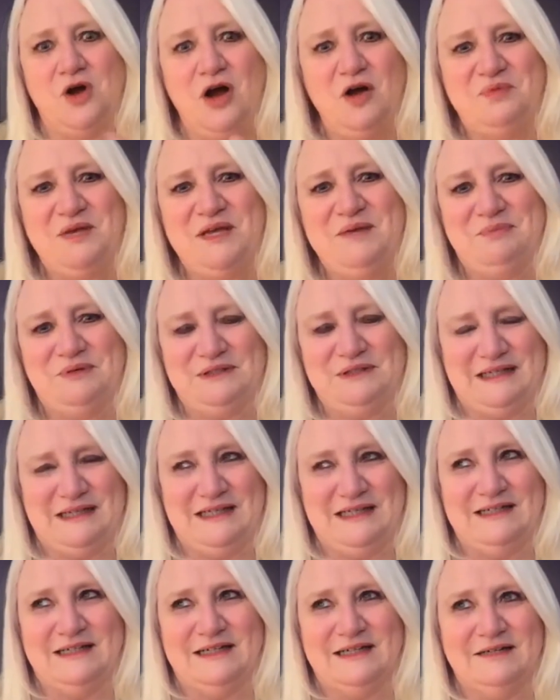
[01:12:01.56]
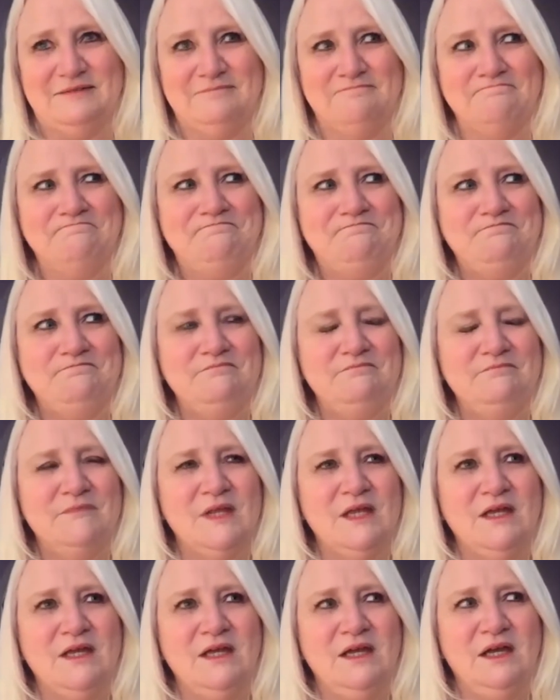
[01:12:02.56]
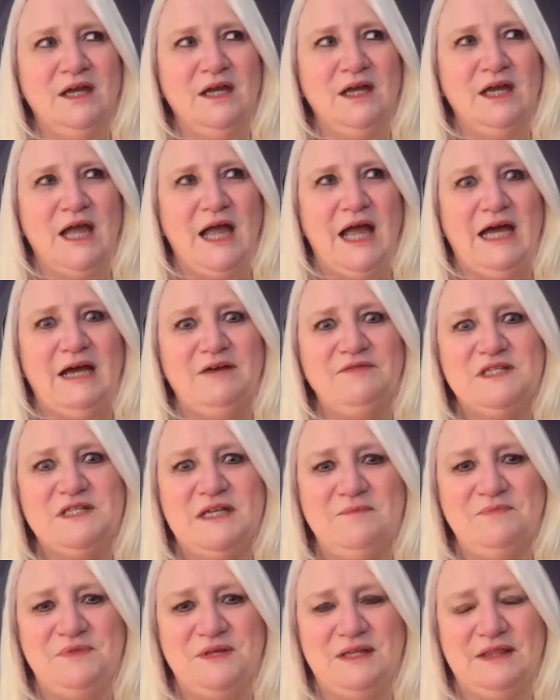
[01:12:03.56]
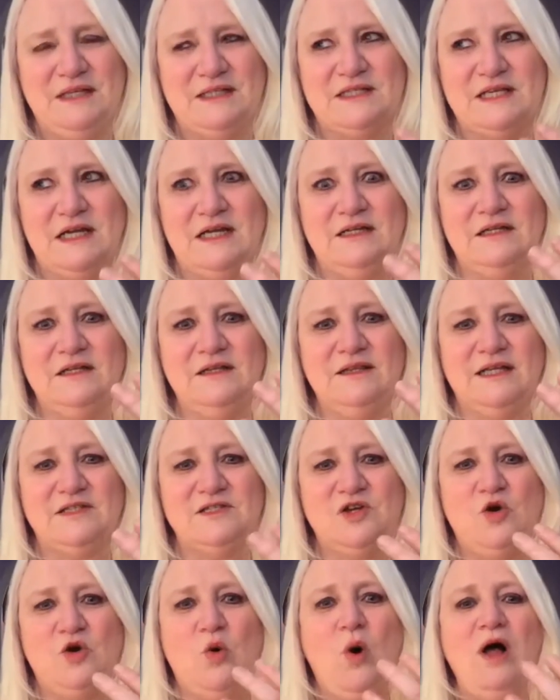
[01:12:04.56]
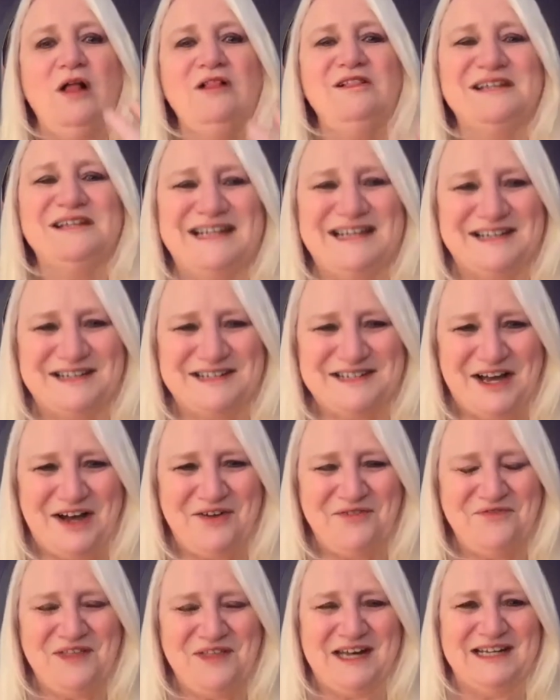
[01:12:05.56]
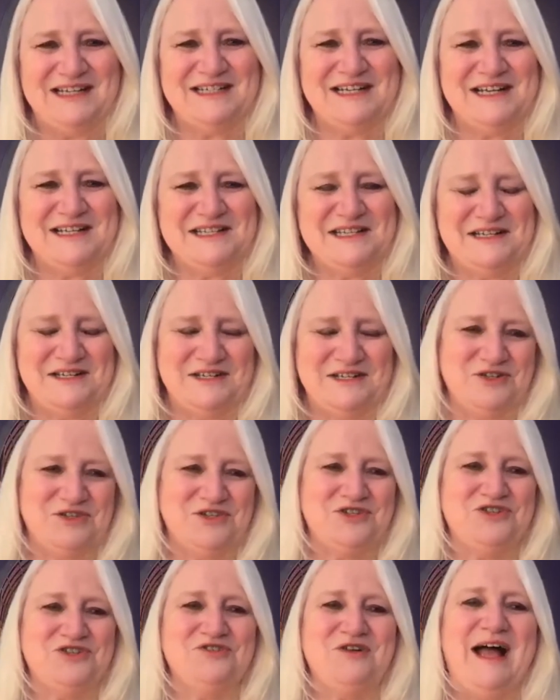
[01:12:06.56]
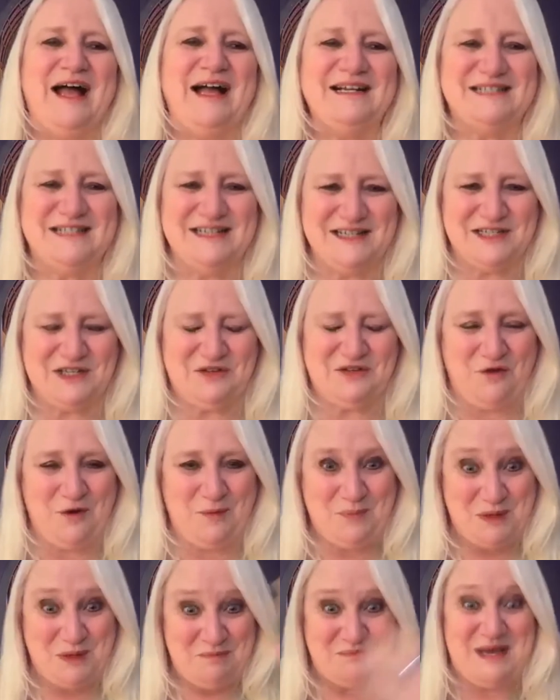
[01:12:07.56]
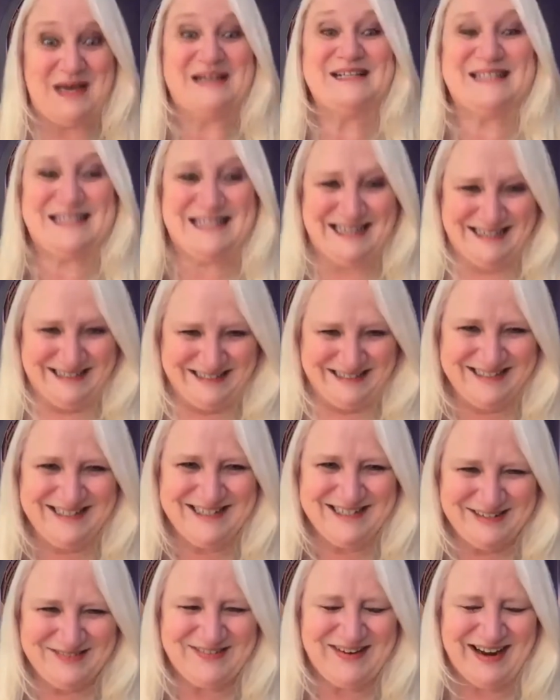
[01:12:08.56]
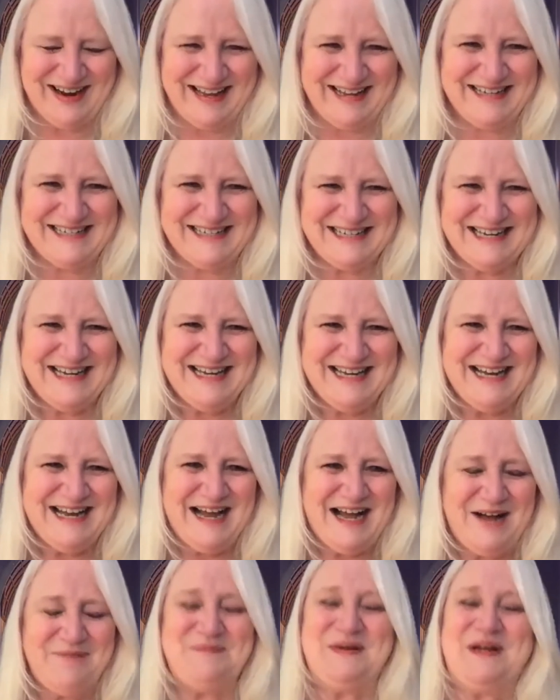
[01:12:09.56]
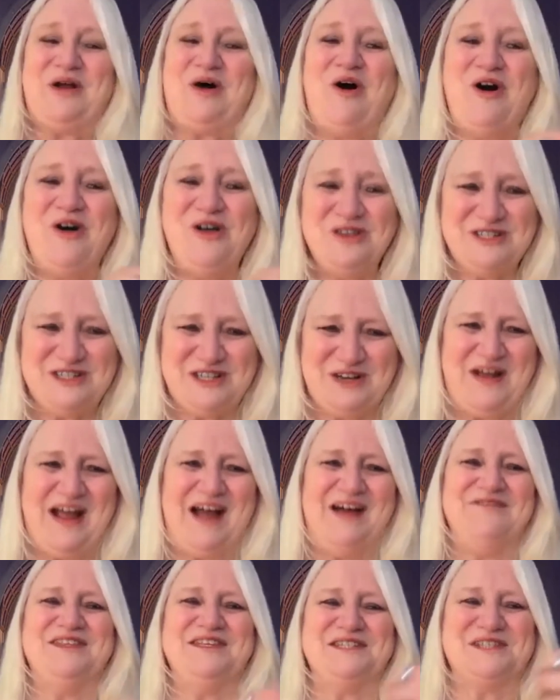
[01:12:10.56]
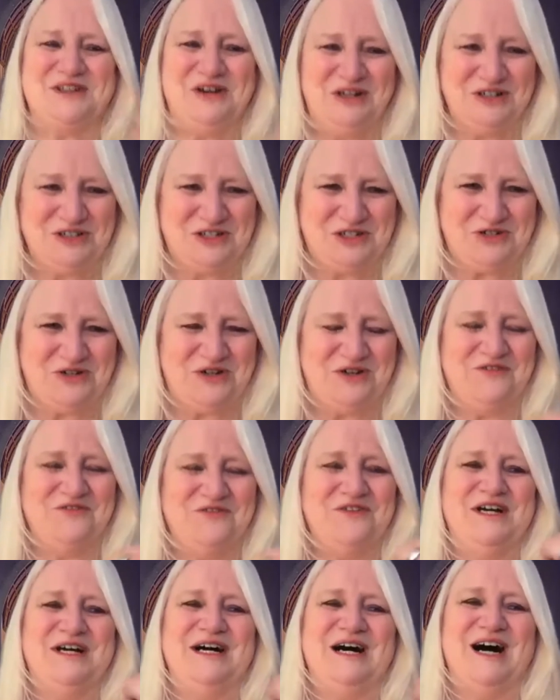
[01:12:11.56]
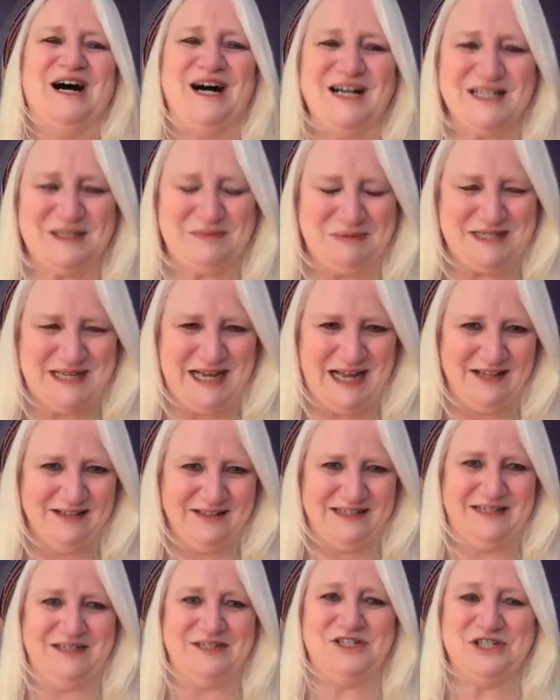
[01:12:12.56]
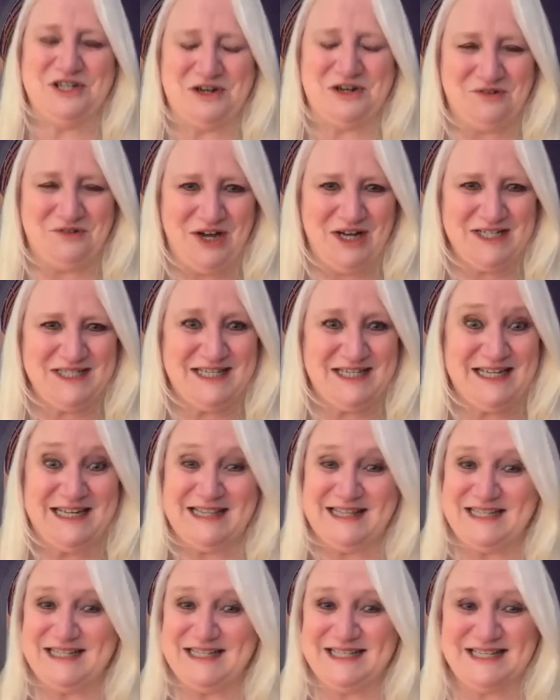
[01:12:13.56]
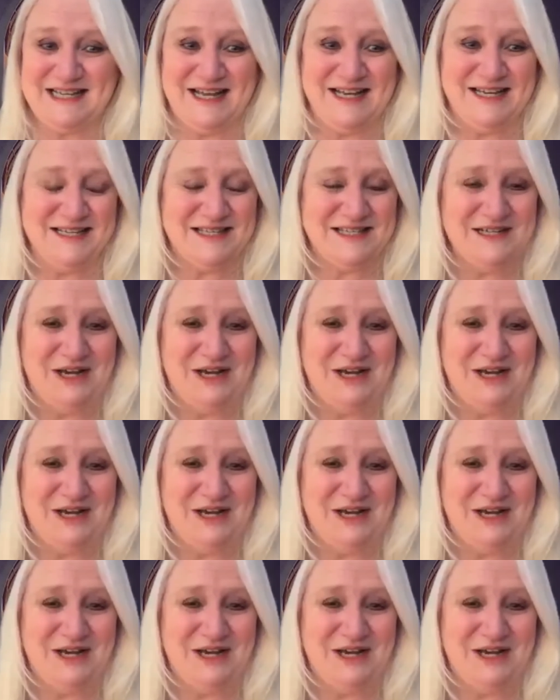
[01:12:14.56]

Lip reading: people in, have something that's quality enough that it doesn't distract us from the message, right? But also have this culture of hospitality and generosity that says,